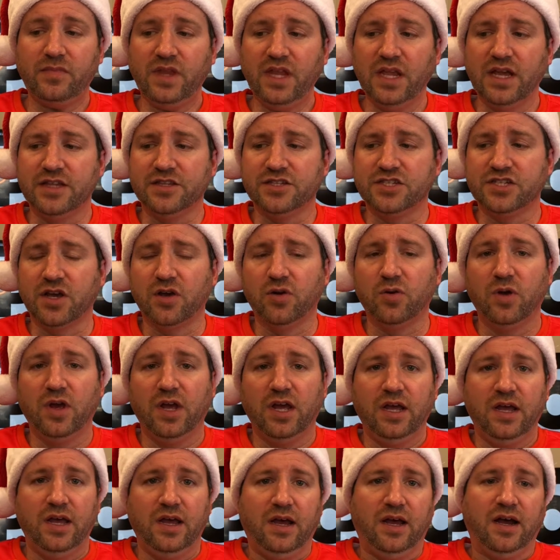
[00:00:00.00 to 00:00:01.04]
And so
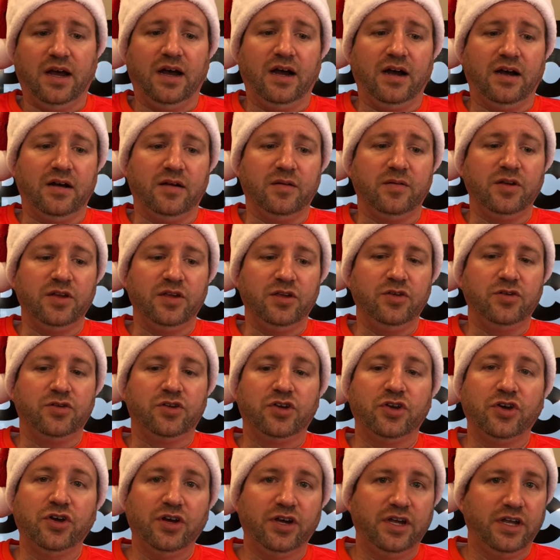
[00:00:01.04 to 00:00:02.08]
you
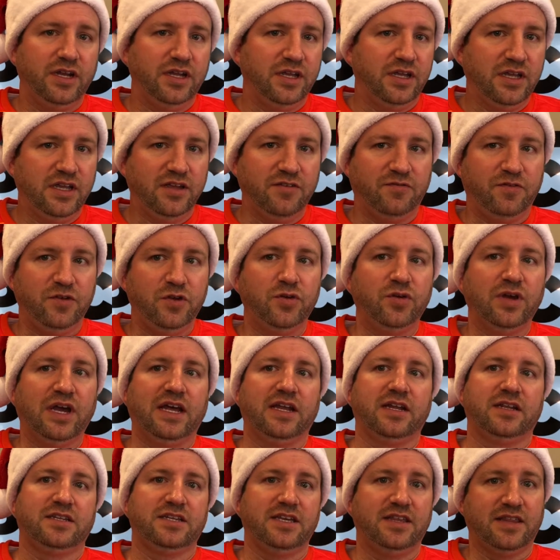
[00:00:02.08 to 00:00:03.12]
could, if you had
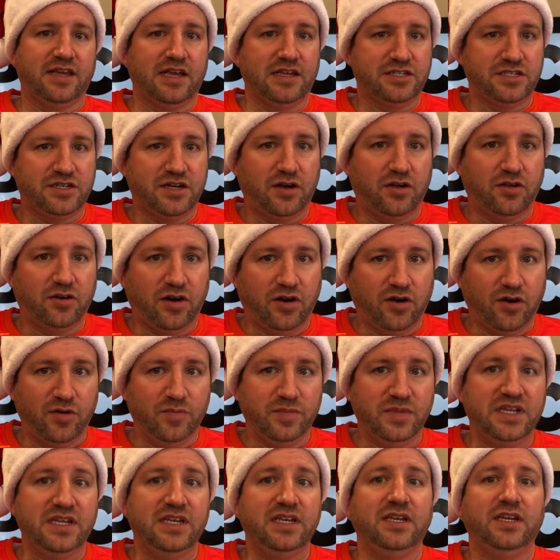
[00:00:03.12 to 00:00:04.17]
a $10,000
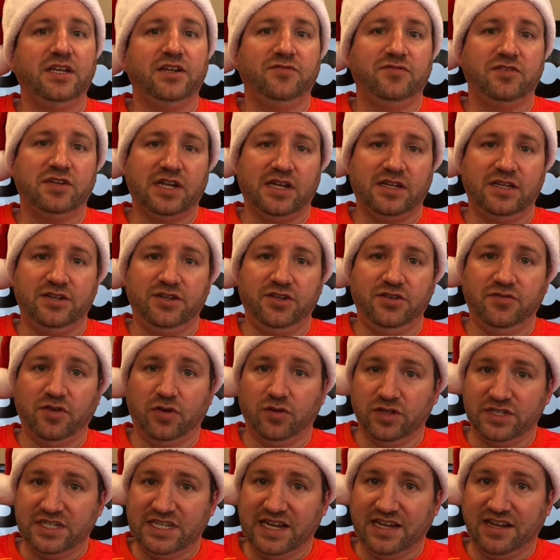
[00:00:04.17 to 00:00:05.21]
RMD and you've
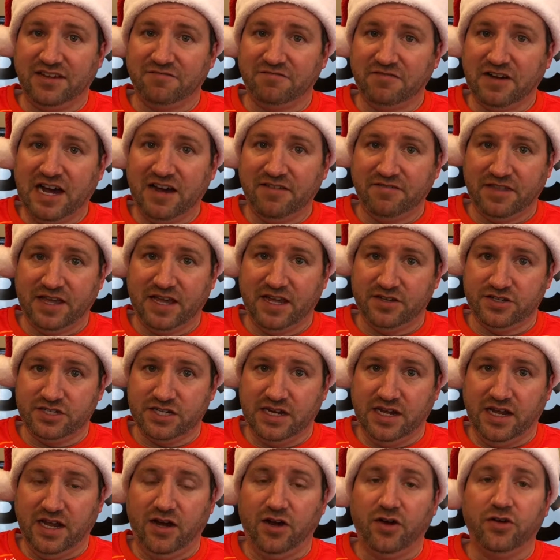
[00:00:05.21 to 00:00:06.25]
only taken
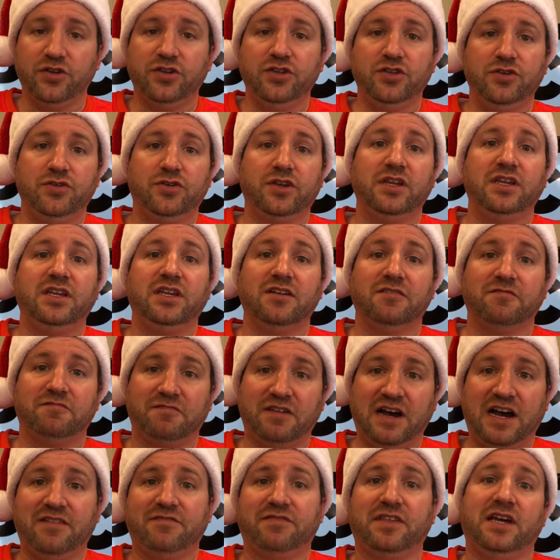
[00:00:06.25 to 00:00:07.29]
$5,000 out, you could give
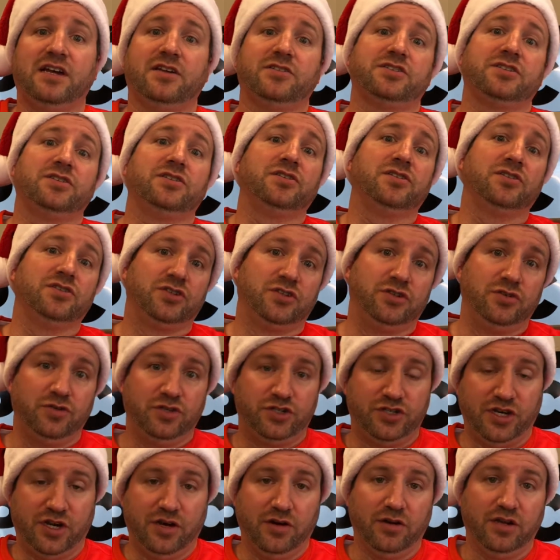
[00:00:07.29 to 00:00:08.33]
$5,000 to a
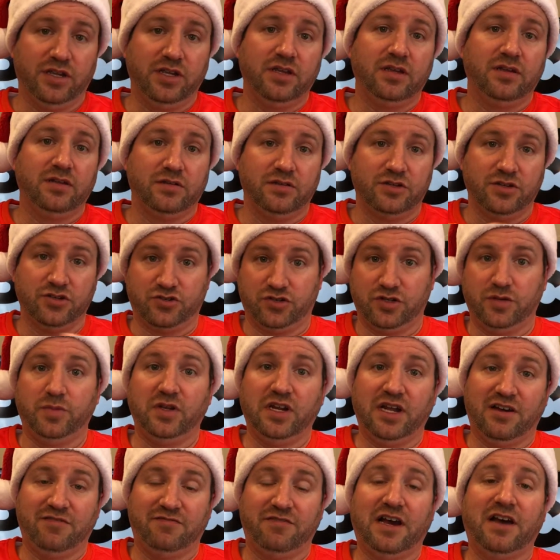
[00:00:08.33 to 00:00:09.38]
charity, distribute
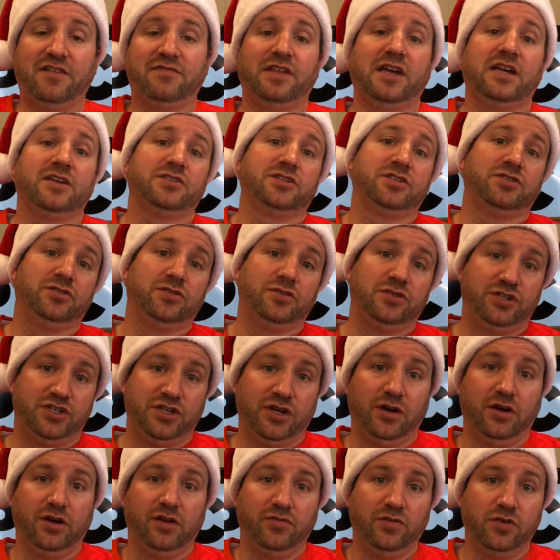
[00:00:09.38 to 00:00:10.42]
out $5,000 to a
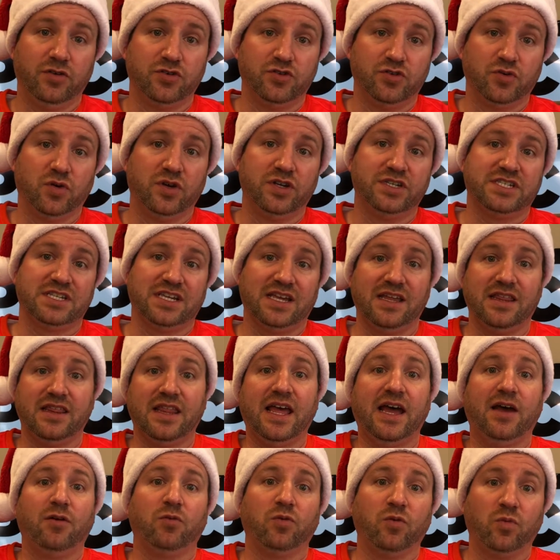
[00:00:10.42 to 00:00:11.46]
charity of your choice, and
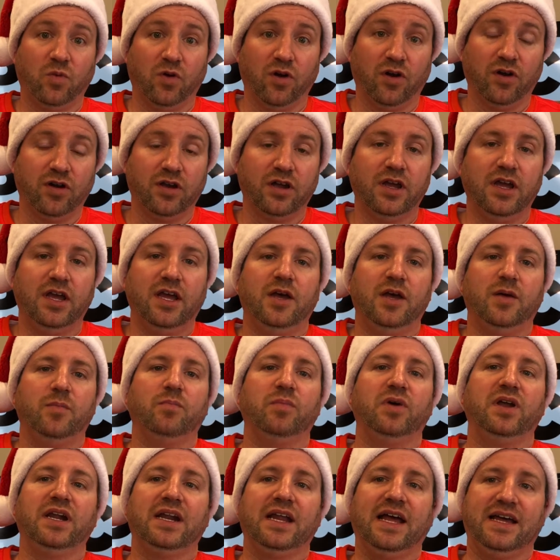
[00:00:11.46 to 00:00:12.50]
that would work.
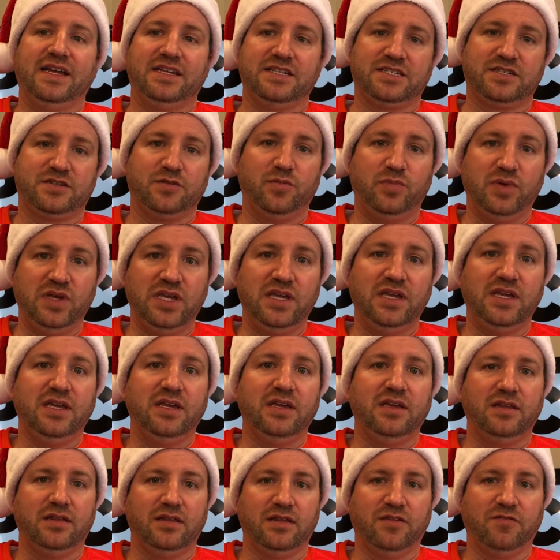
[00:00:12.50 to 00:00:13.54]
But it has to
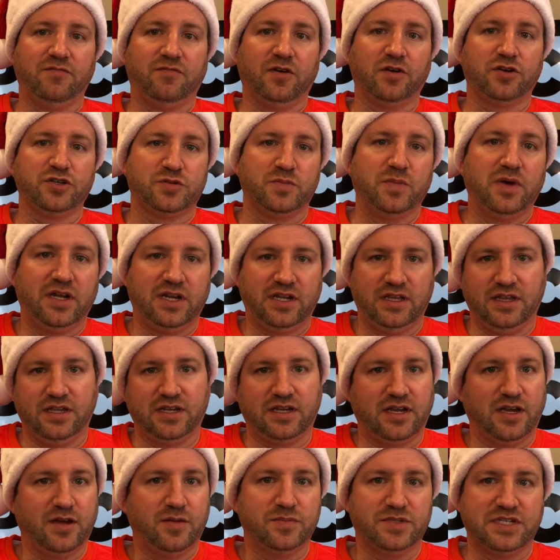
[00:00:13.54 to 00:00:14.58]
be the first money that
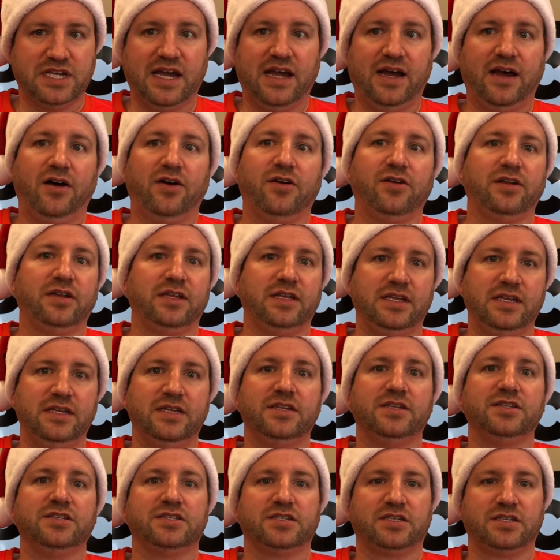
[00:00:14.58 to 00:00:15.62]
comes out
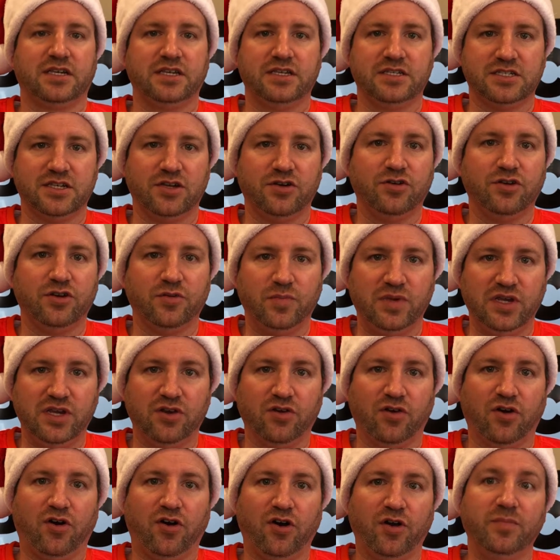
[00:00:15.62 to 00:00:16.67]
is considered to be your
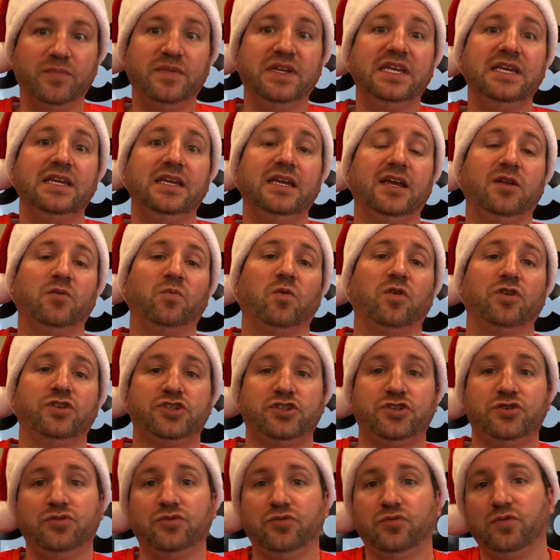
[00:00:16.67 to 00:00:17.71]
RMD. And once
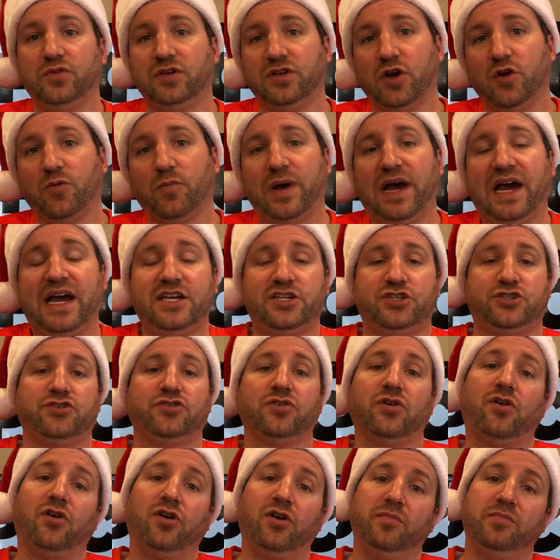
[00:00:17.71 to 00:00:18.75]
you go past your
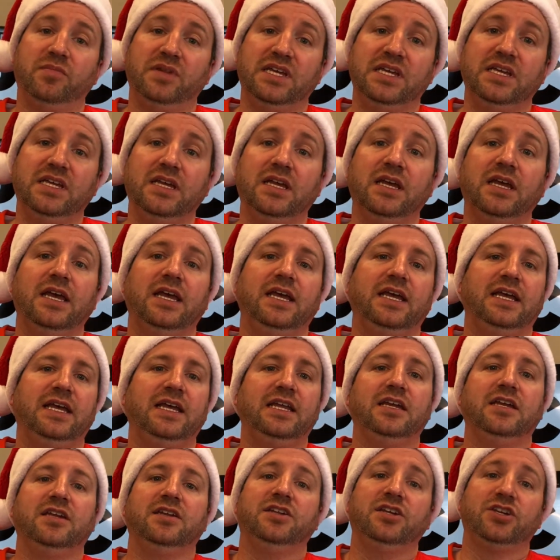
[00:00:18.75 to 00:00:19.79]
RMD,
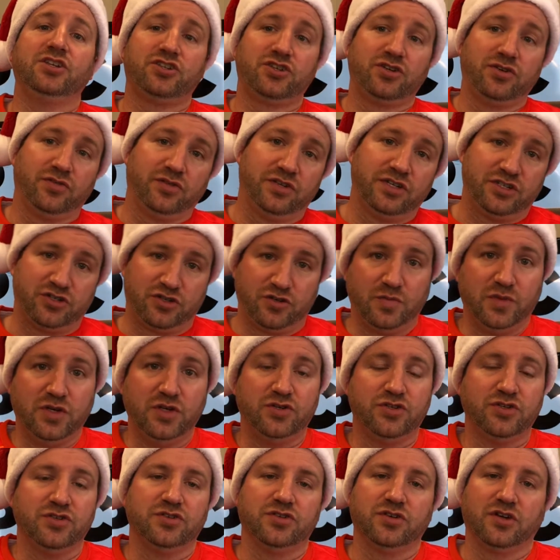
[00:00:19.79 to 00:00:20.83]
any additional
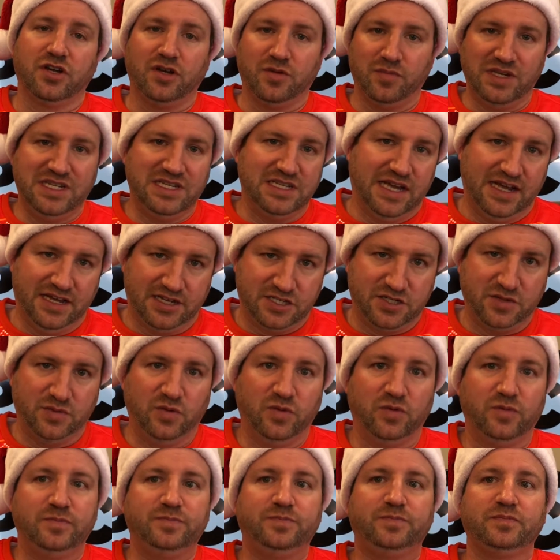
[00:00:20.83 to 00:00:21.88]
distributions are going to be
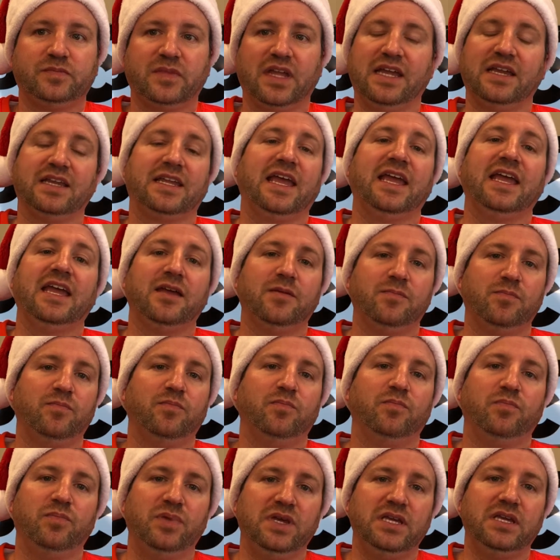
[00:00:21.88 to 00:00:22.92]
taxable and can't
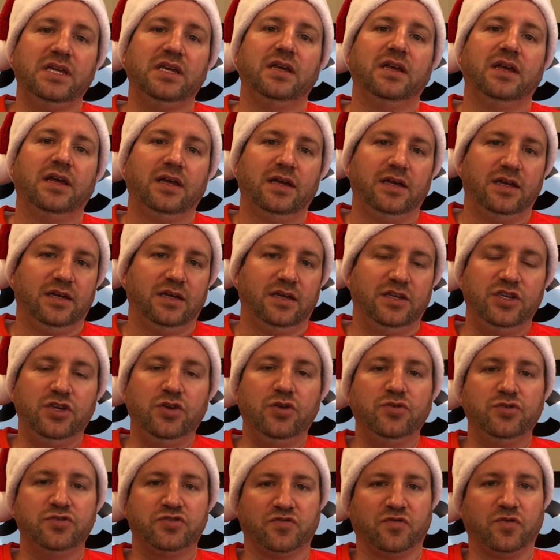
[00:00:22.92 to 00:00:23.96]
be
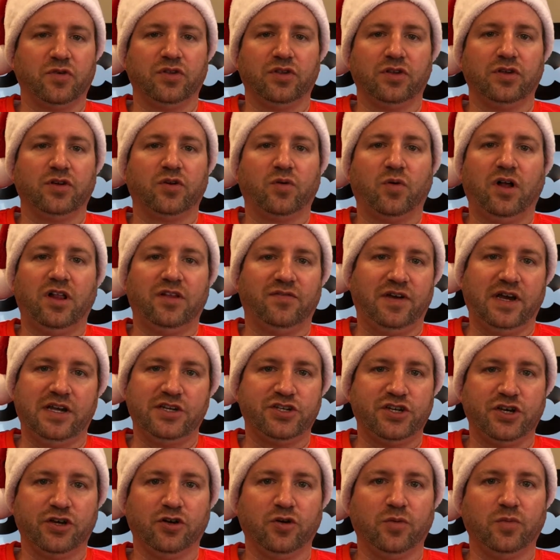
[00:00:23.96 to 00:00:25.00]
used for the Qualified
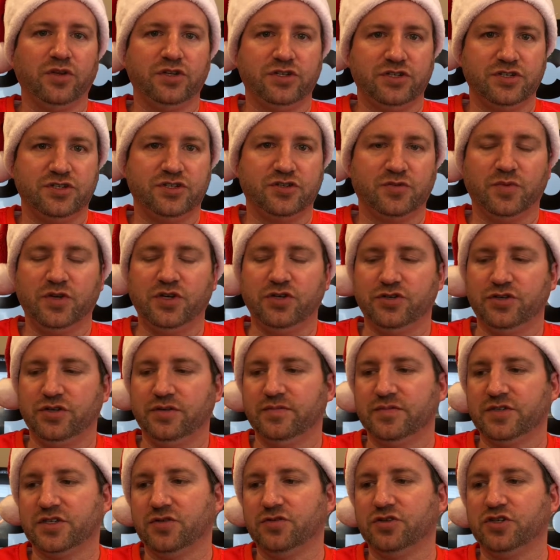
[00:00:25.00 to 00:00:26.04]
Charitable Distribution.
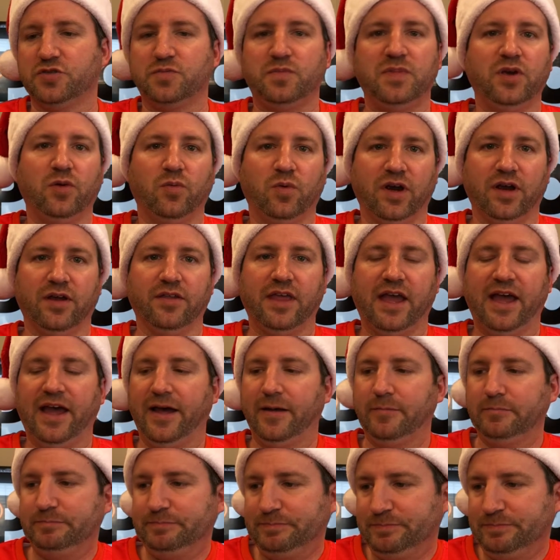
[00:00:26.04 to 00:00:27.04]
So just be aware of that.